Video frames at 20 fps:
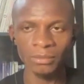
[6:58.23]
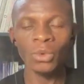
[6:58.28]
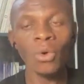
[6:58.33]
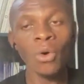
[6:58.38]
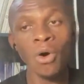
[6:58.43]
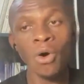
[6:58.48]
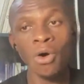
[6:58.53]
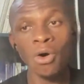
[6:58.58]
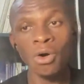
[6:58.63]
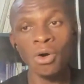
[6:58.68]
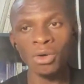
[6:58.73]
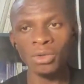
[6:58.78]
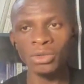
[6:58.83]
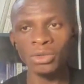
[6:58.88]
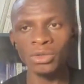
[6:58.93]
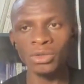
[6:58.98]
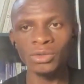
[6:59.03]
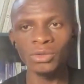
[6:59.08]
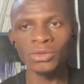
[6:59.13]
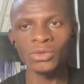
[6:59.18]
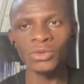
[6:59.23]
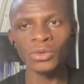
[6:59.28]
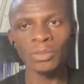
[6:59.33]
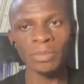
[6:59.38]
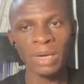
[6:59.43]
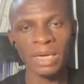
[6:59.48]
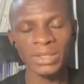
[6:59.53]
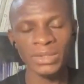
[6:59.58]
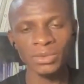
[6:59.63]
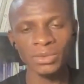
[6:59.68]
or you could
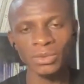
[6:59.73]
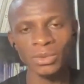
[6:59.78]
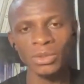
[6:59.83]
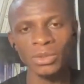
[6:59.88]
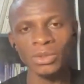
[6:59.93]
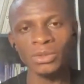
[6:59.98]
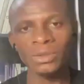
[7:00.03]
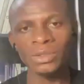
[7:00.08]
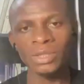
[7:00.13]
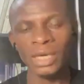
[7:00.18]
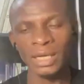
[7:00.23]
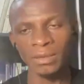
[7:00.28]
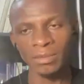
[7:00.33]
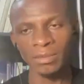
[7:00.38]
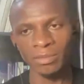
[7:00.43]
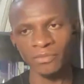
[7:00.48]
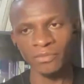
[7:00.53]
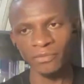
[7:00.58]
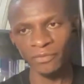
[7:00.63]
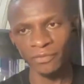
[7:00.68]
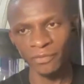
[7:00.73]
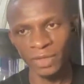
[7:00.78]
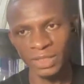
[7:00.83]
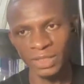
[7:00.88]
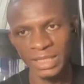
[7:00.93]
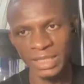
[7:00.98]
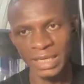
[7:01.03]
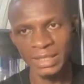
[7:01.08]
do password and Face